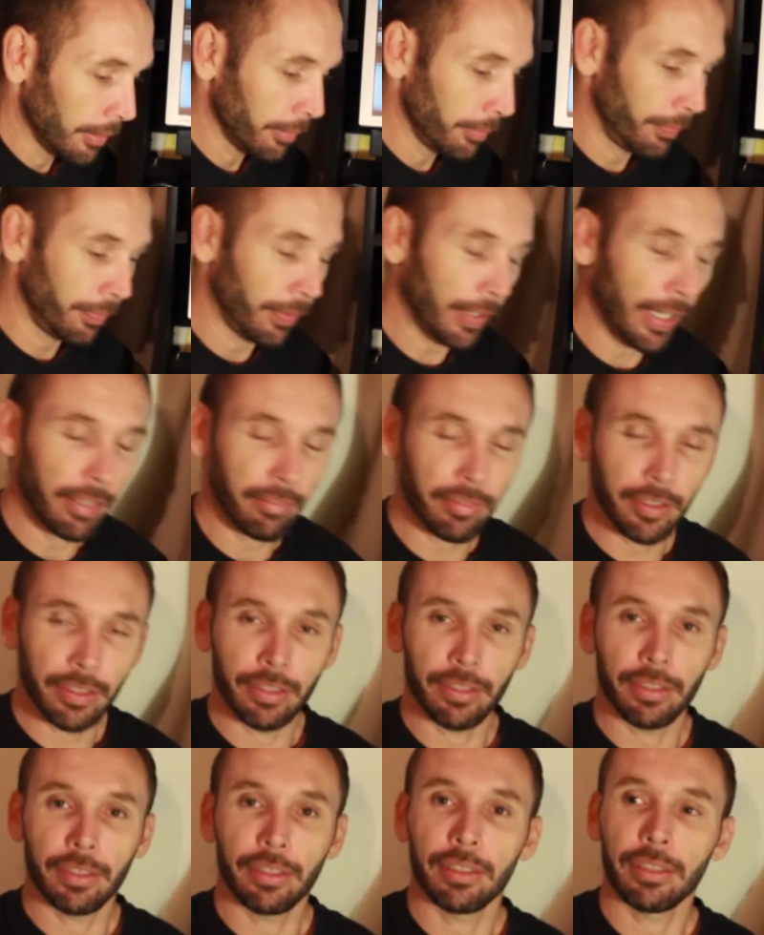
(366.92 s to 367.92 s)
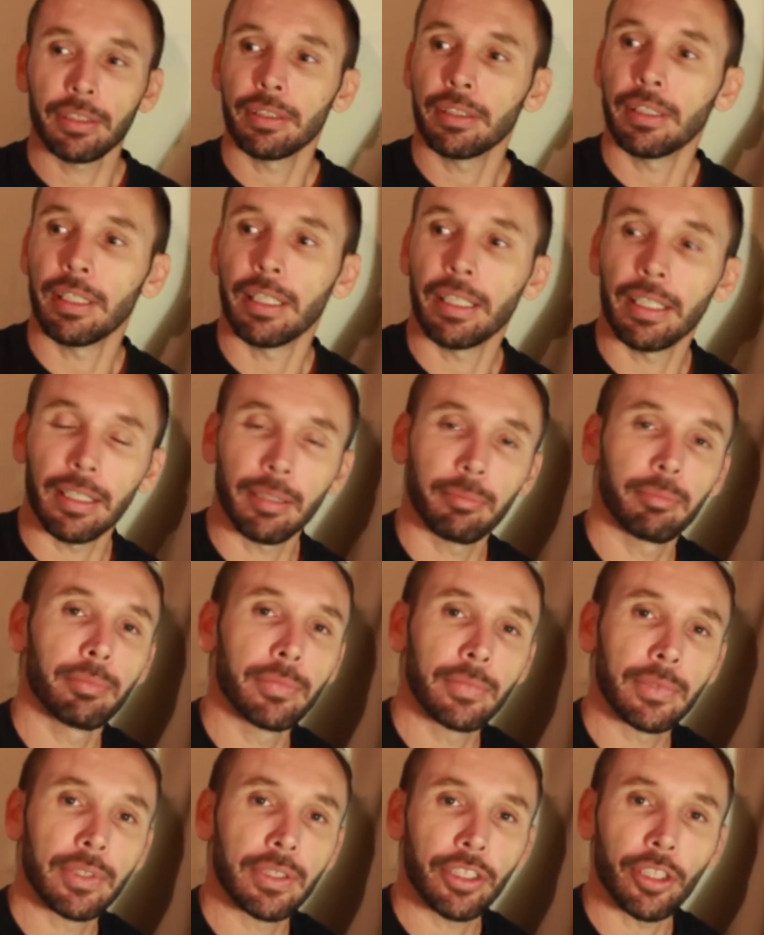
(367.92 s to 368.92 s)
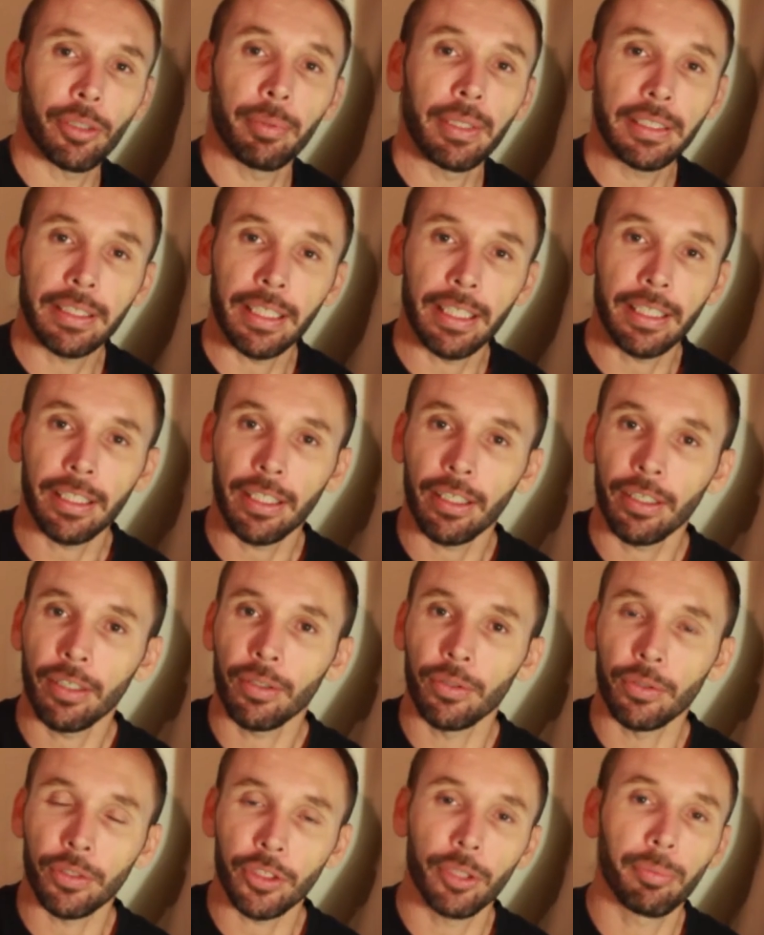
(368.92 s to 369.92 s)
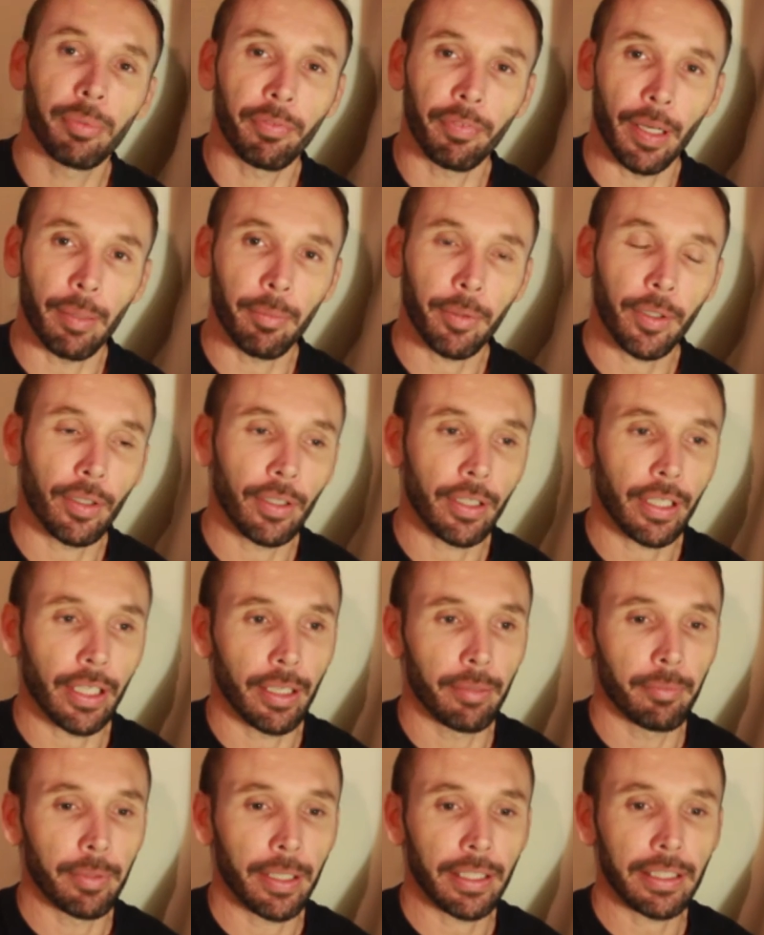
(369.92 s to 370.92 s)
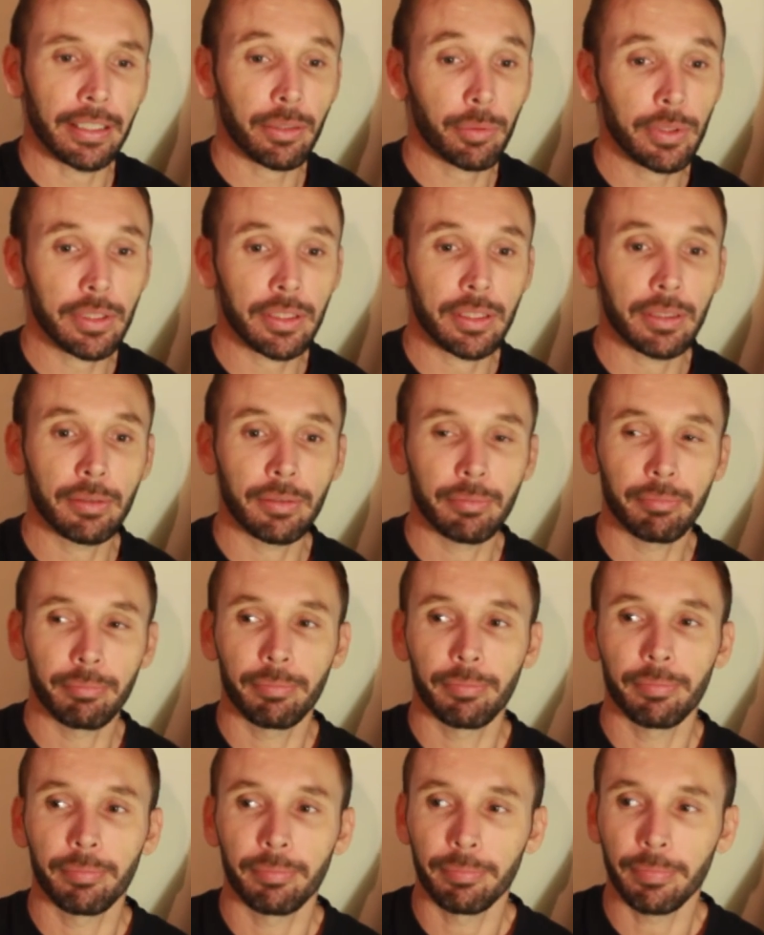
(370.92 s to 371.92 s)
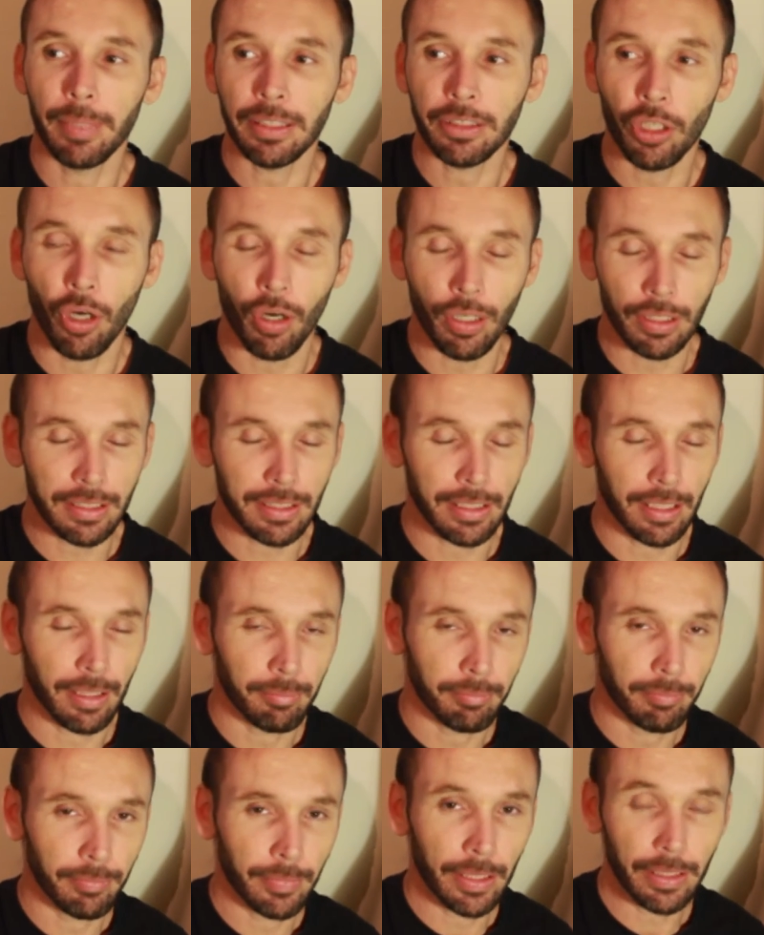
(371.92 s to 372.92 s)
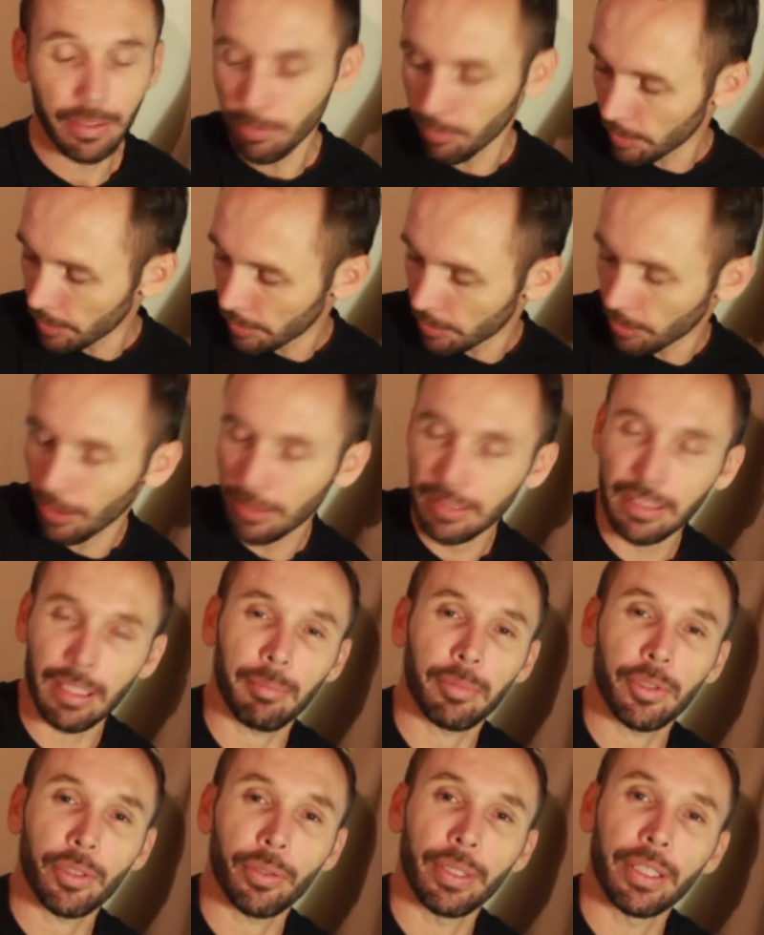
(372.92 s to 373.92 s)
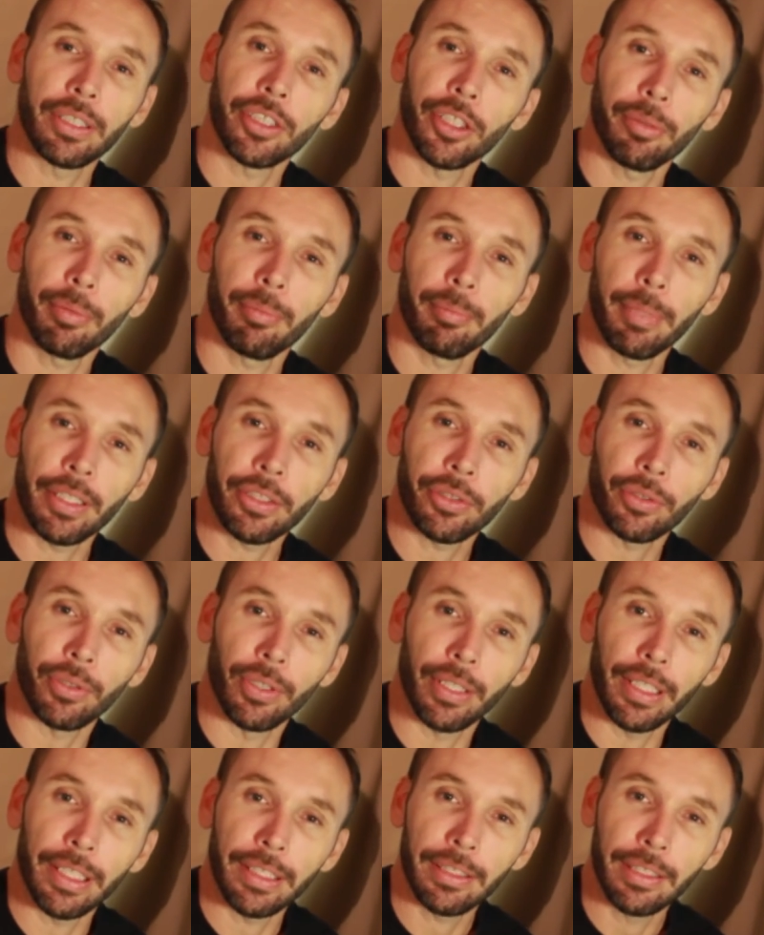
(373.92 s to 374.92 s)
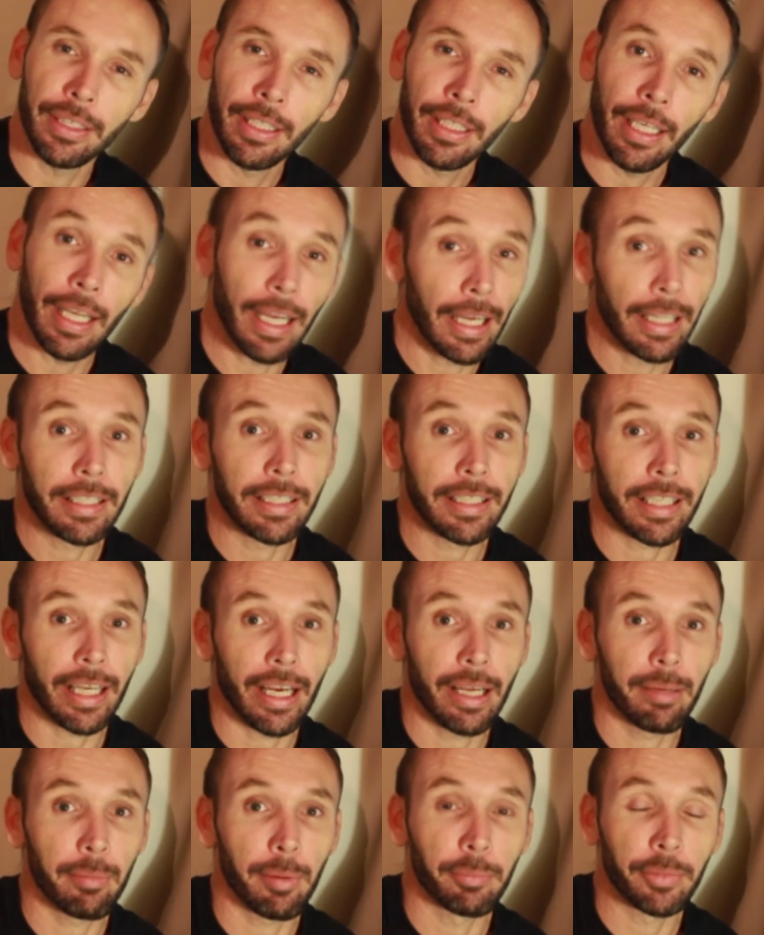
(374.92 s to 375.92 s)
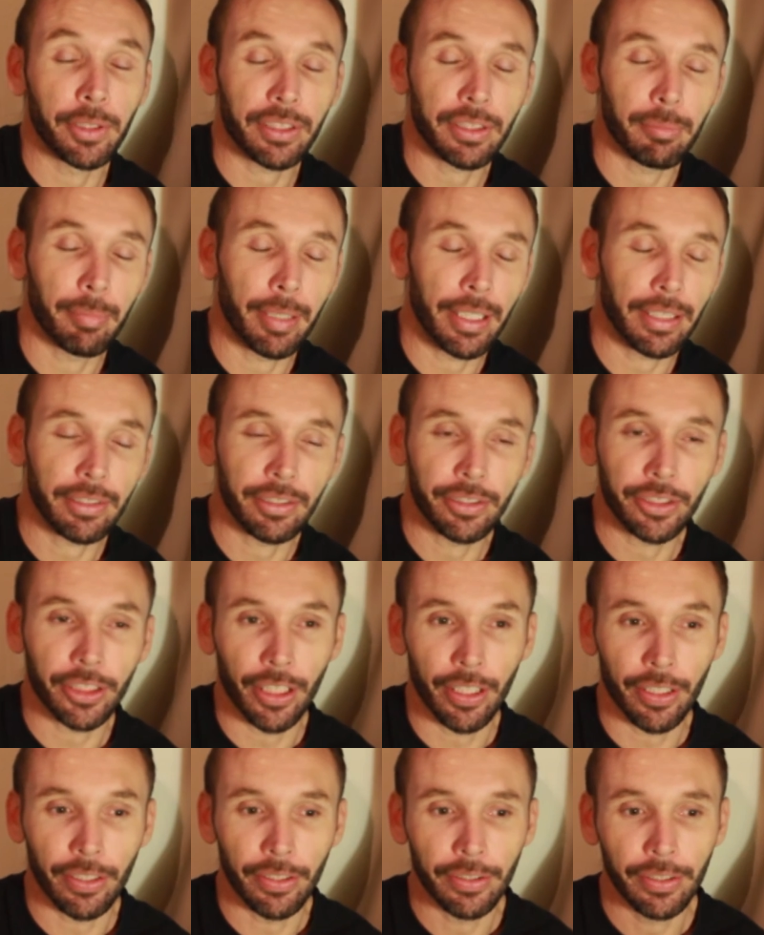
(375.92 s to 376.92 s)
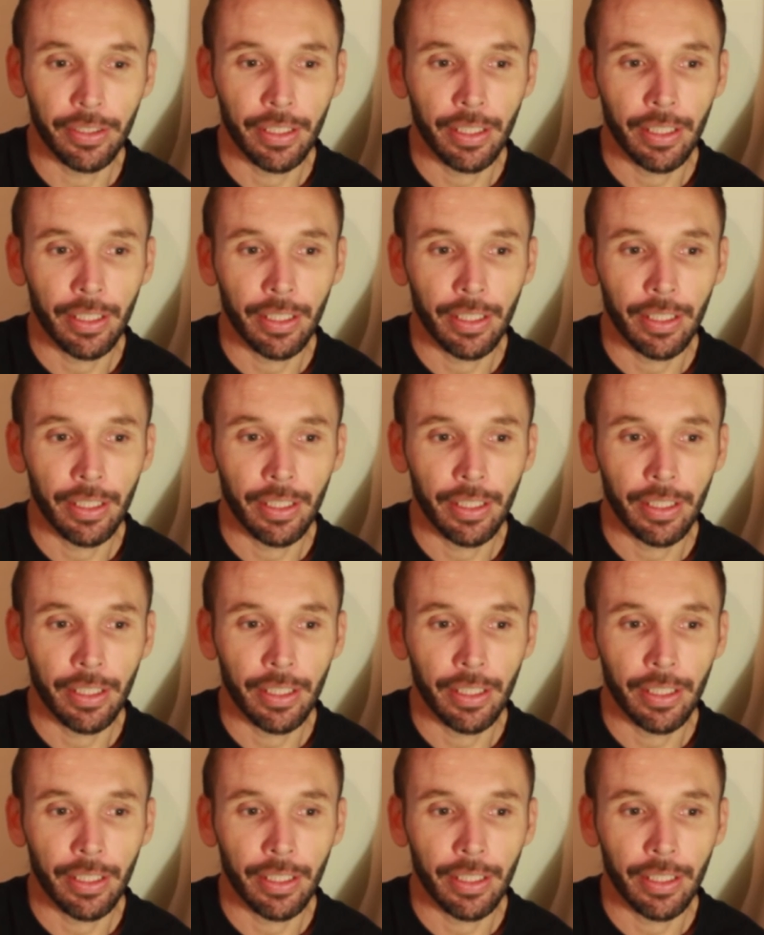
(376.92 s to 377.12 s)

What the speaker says: Favourite Super Nintendo or Super Famicom game? Now this was a toss-up. This was a toss-up between Super Metroid and the game I'm just about to show you.